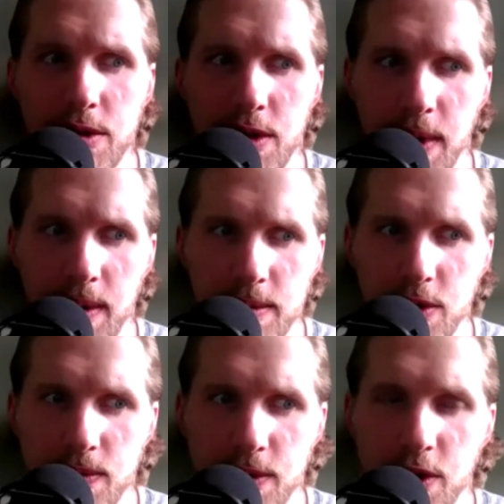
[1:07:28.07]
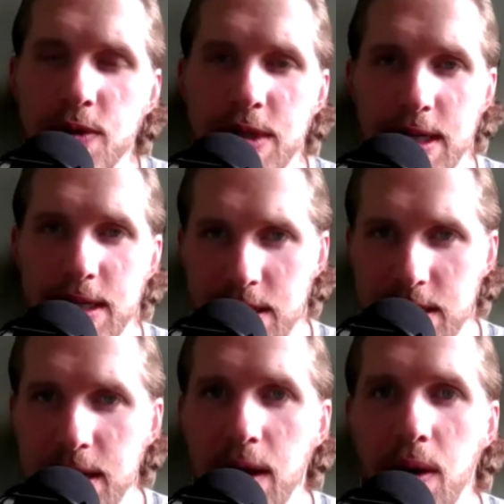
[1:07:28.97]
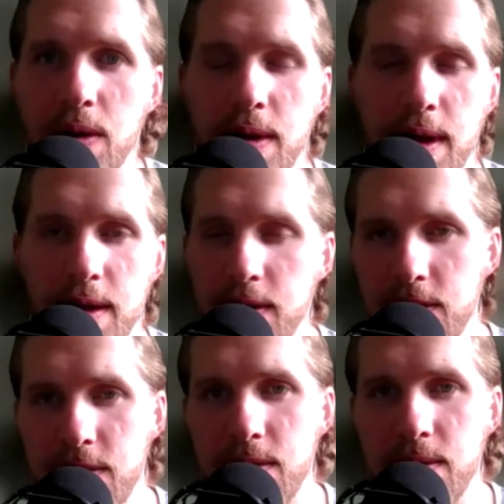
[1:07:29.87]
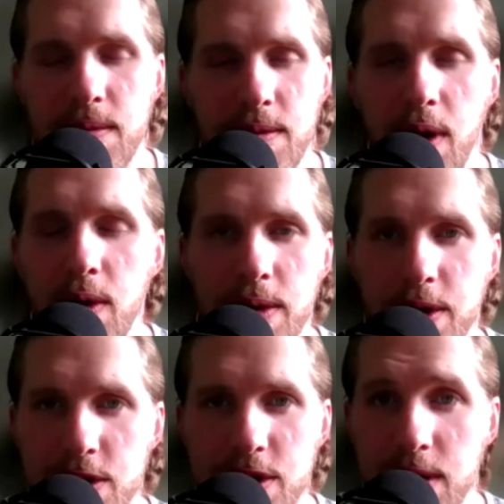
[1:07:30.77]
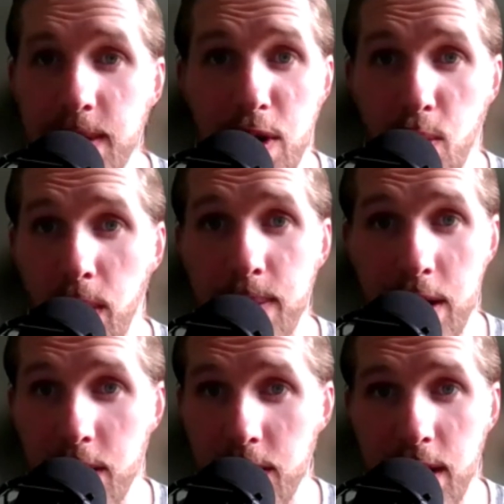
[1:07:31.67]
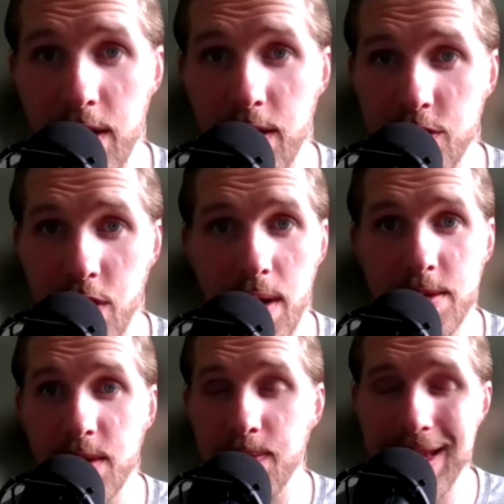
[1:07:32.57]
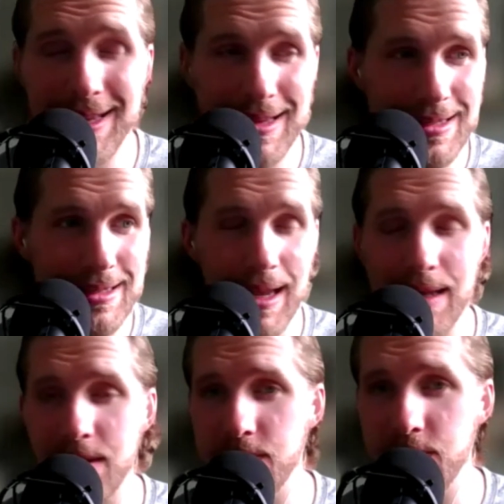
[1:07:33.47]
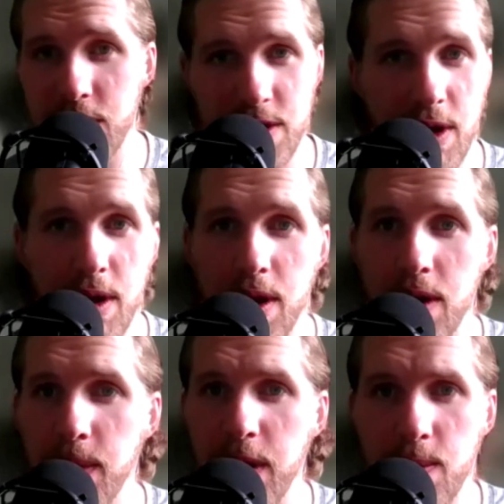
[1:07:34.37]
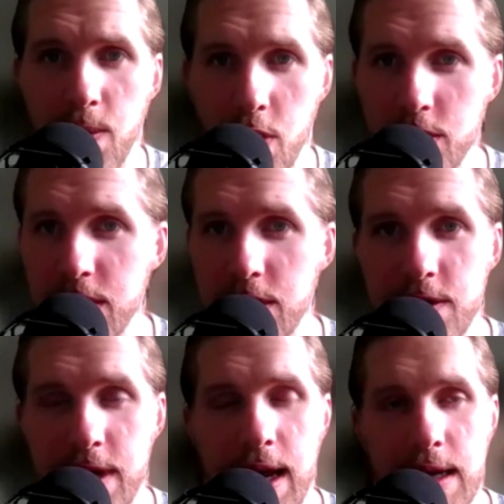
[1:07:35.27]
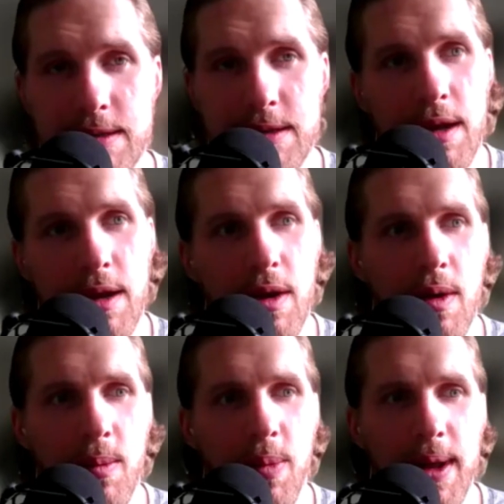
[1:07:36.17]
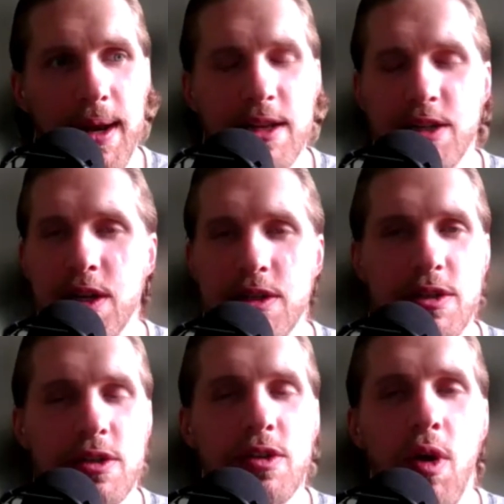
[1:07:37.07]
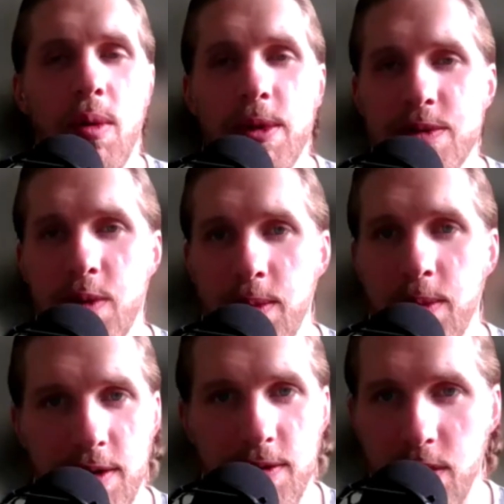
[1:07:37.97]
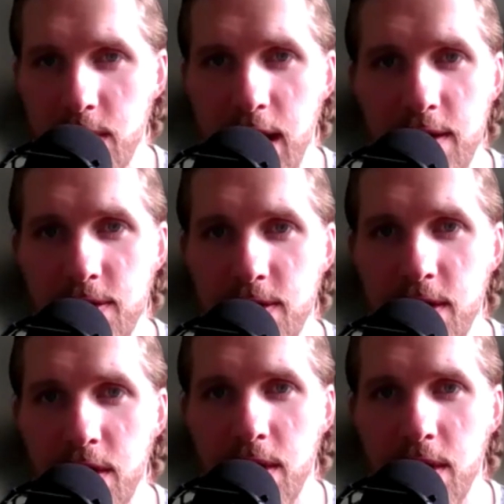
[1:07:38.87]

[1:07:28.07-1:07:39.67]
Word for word: to be able to use it as a skill is not only just going to make you way better at your job to be in the state of just being immersed in your task but it's just so much more meaningful in life.